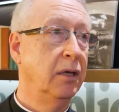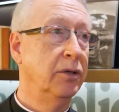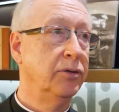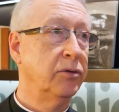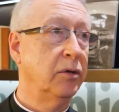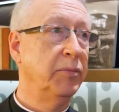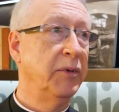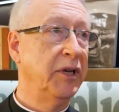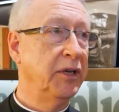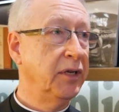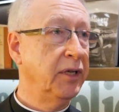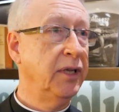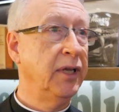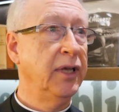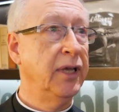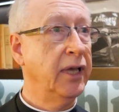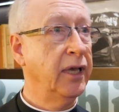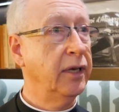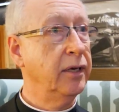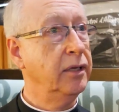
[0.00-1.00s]
So on Monday
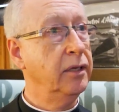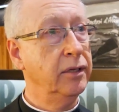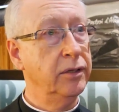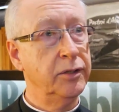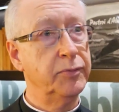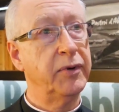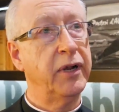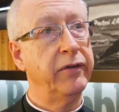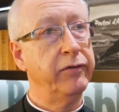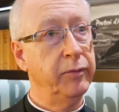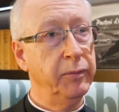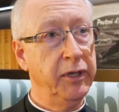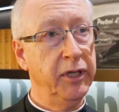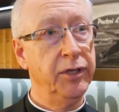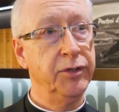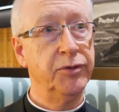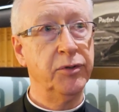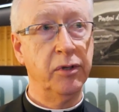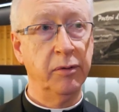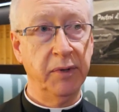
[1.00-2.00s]
he had his private
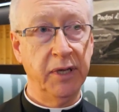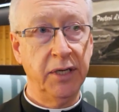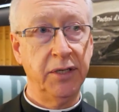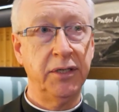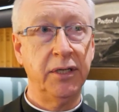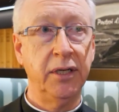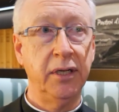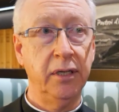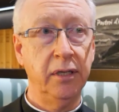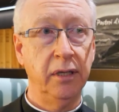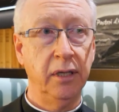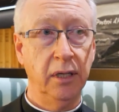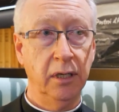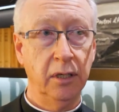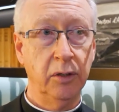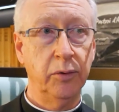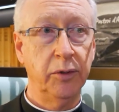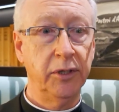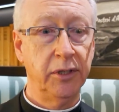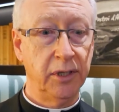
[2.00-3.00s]
meetings with the Métis and the
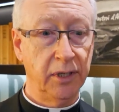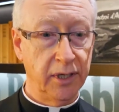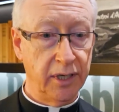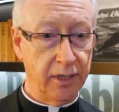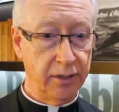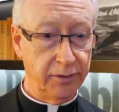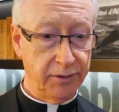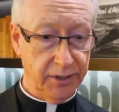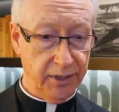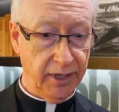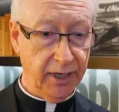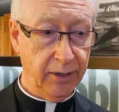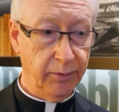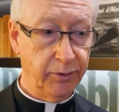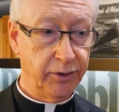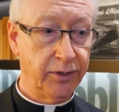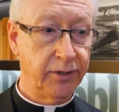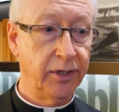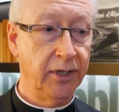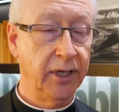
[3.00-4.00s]
Inuit, and now today
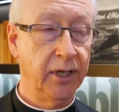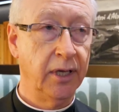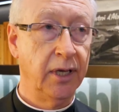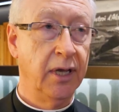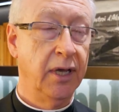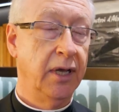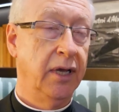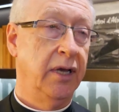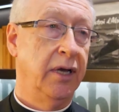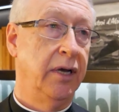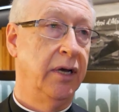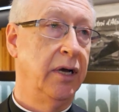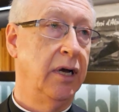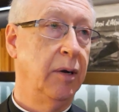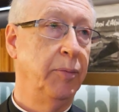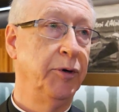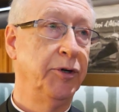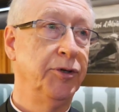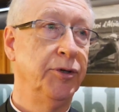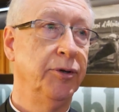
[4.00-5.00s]
was the
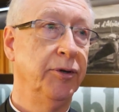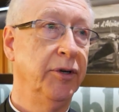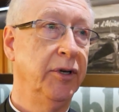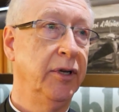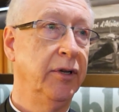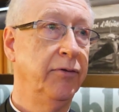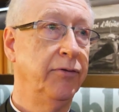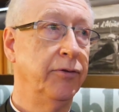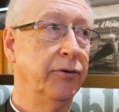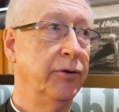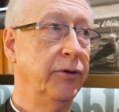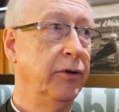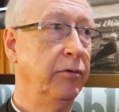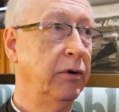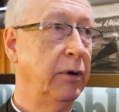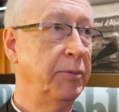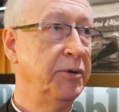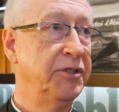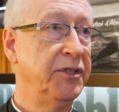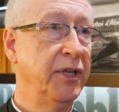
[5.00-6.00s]
opportunity for the
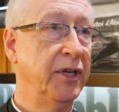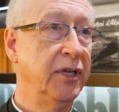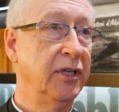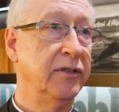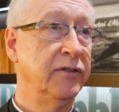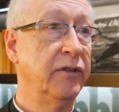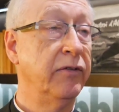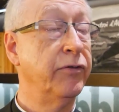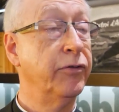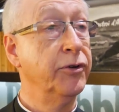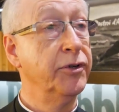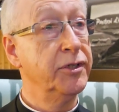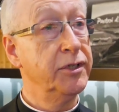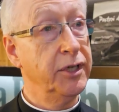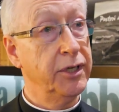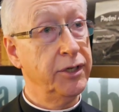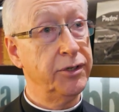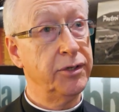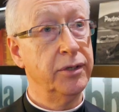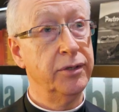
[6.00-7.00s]
representatives of the
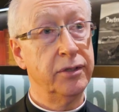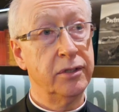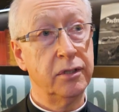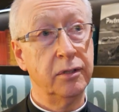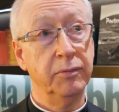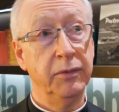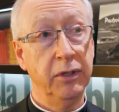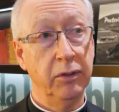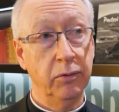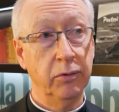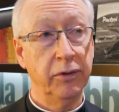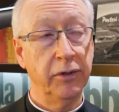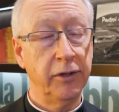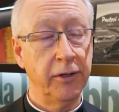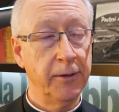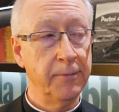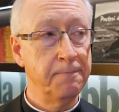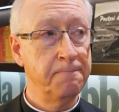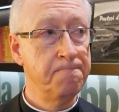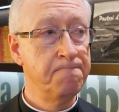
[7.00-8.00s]
First Nations to meet with
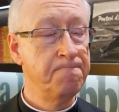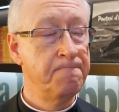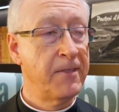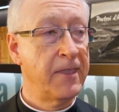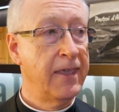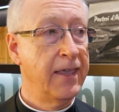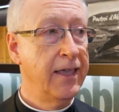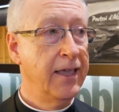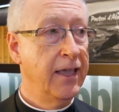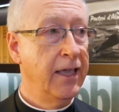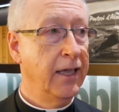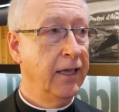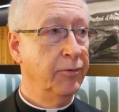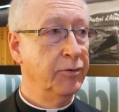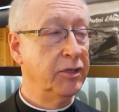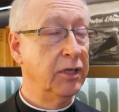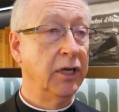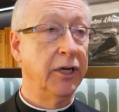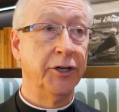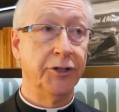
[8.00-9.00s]
him.
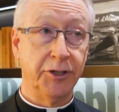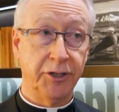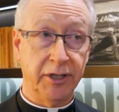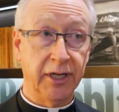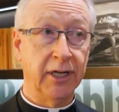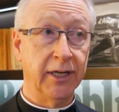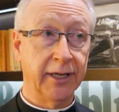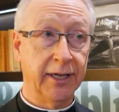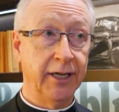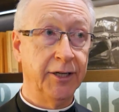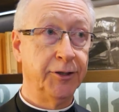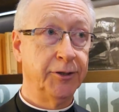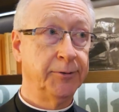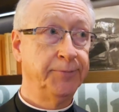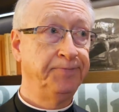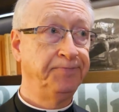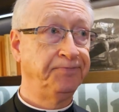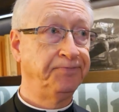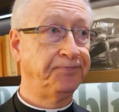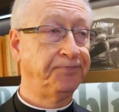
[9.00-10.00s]
It's a larger delegation.